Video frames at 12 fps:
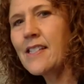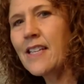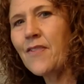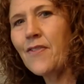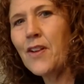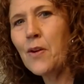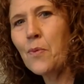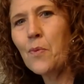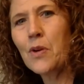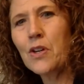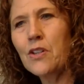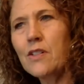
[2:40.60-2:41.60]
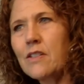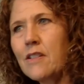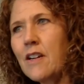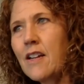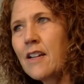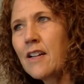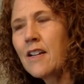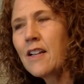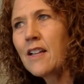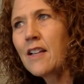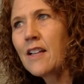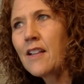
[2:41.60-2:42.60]
if it were
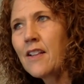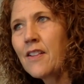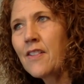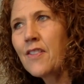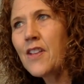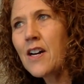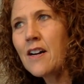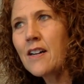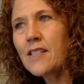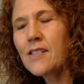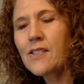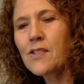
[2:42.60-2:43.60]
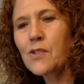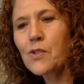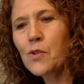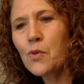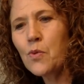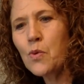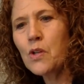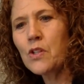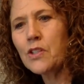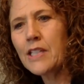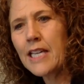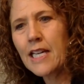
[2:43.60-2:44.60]
the
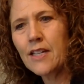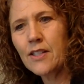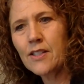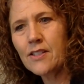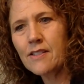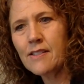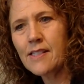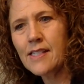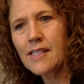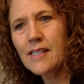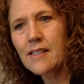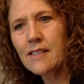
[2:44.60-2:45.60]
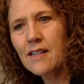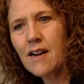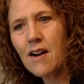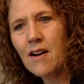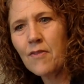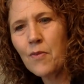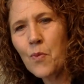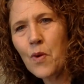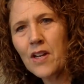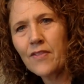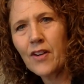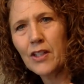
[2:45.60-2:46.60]
school years of
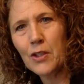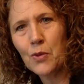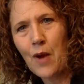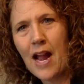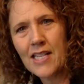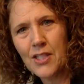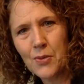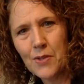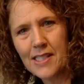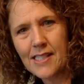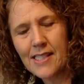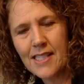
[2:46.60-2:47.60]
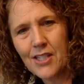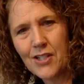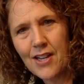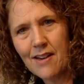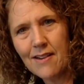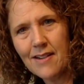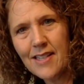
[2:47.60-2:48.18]
one of our graduates this year.